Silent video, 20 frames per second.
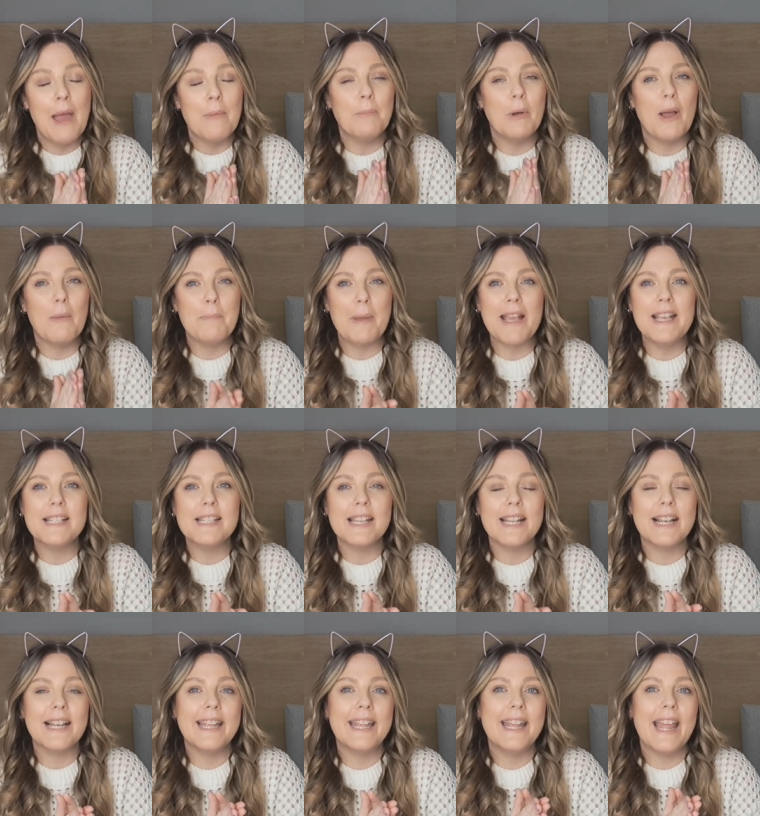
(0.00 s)
But
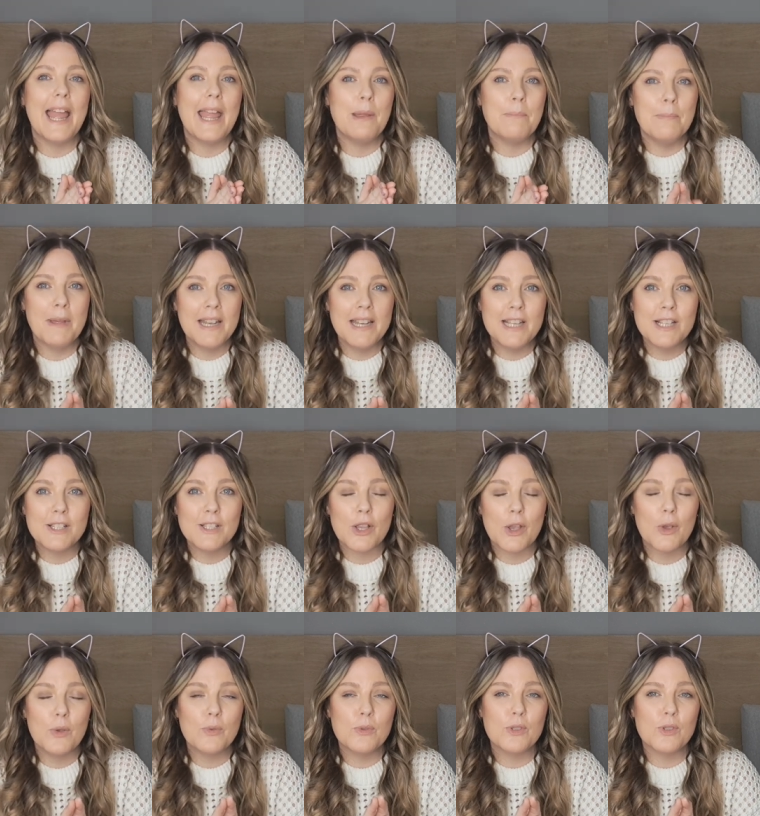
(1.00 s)
basically, a
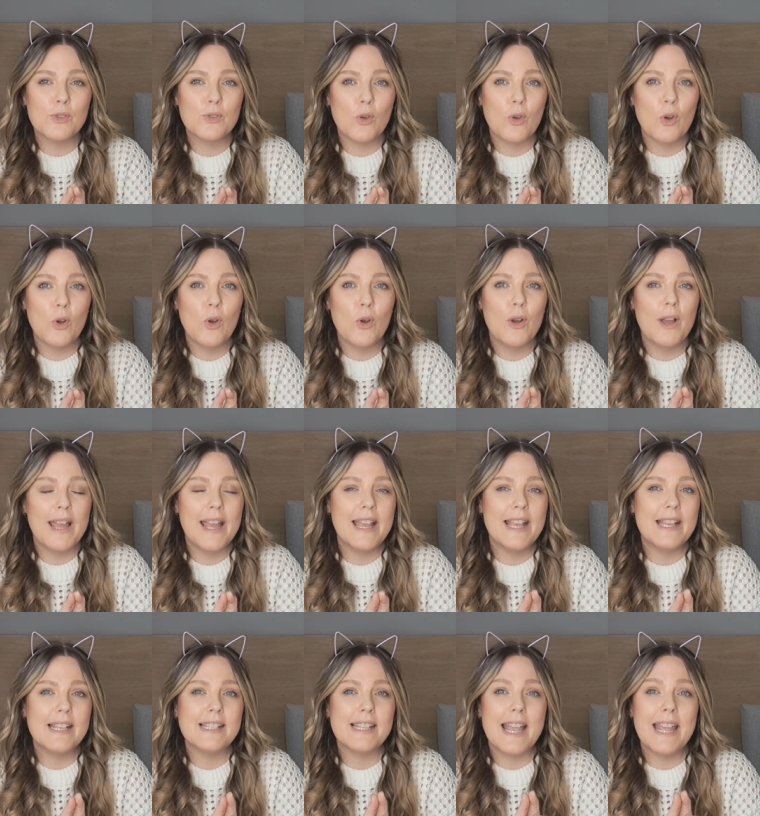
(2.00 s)
Miniso store
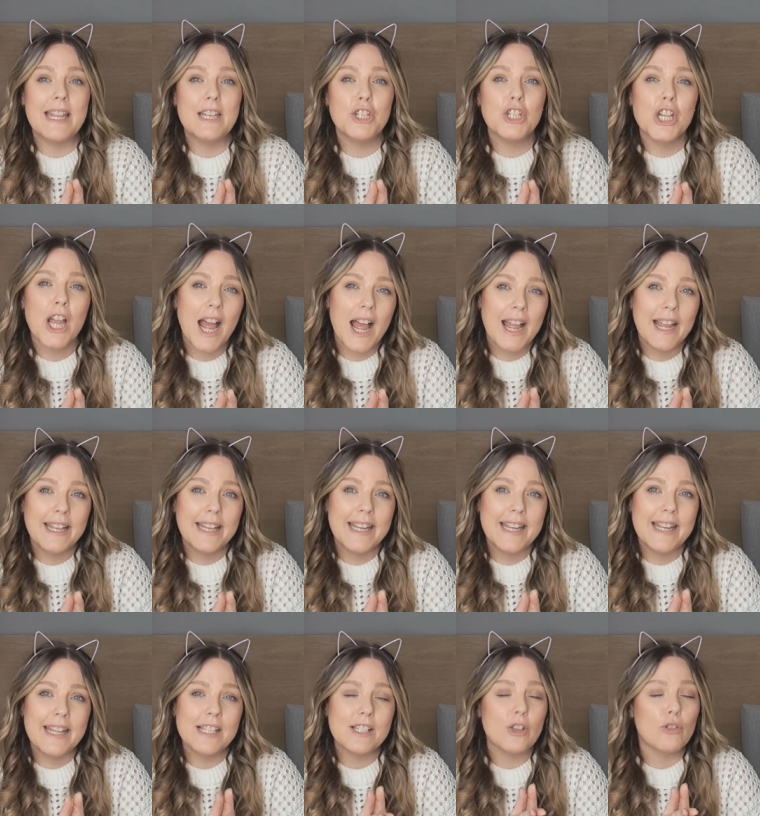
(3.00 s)
is a
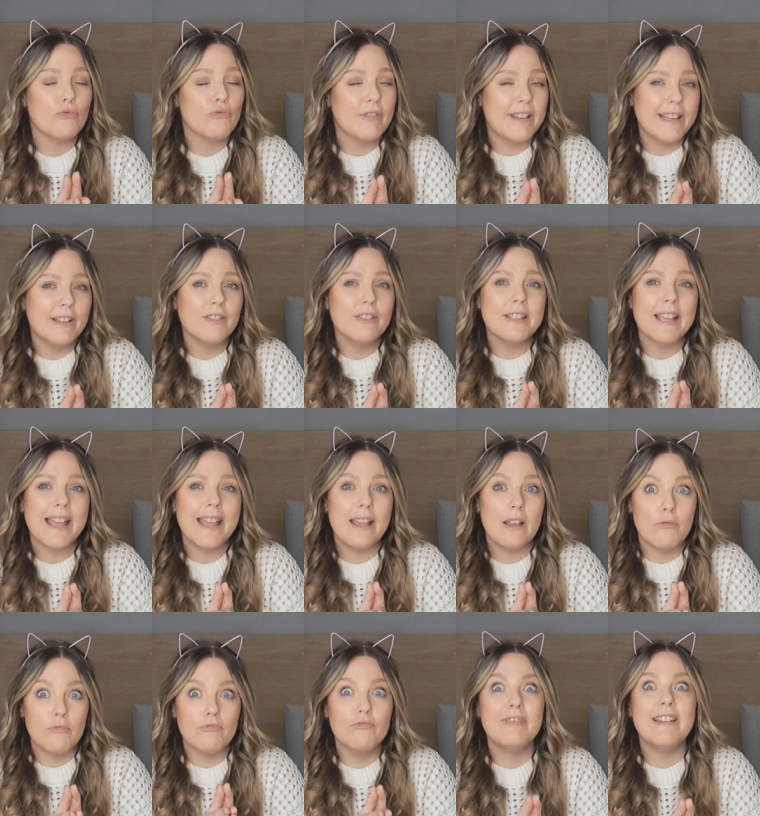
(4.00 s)
Chinese real,
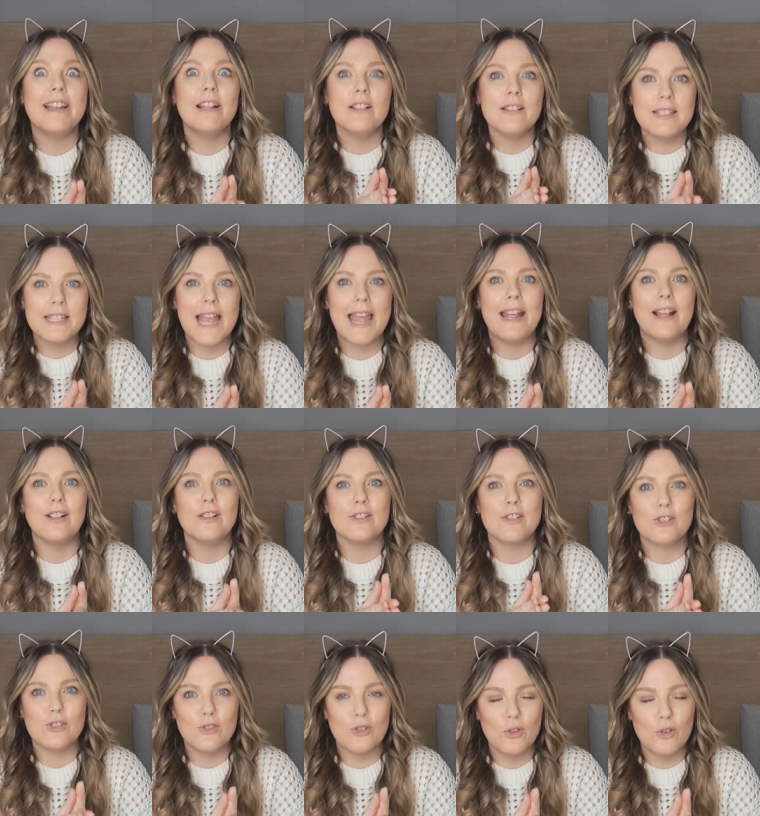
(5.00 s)
tale
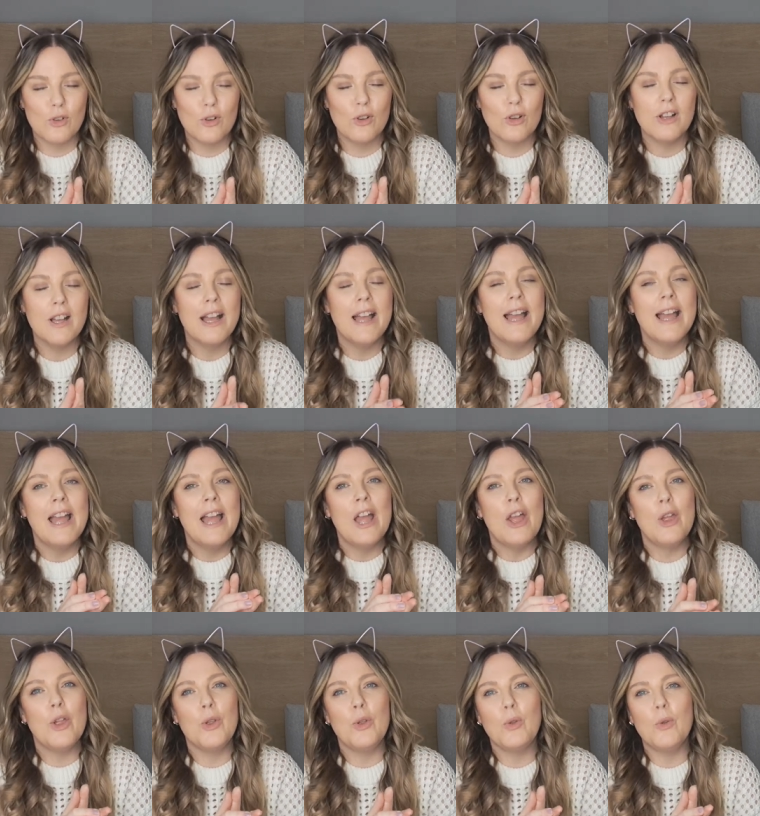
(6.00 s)
store
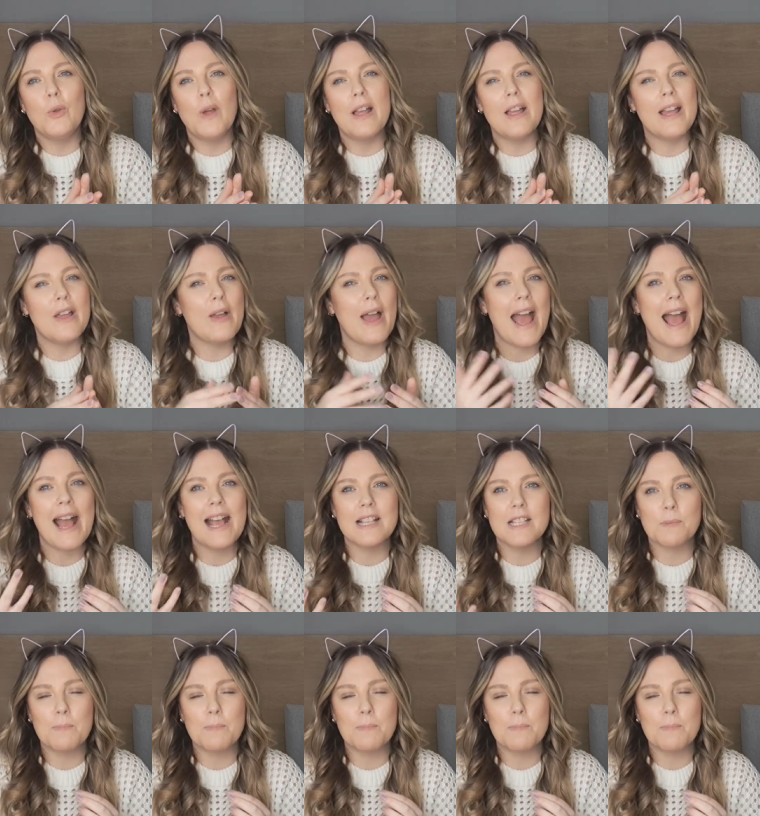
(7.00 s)
who who had,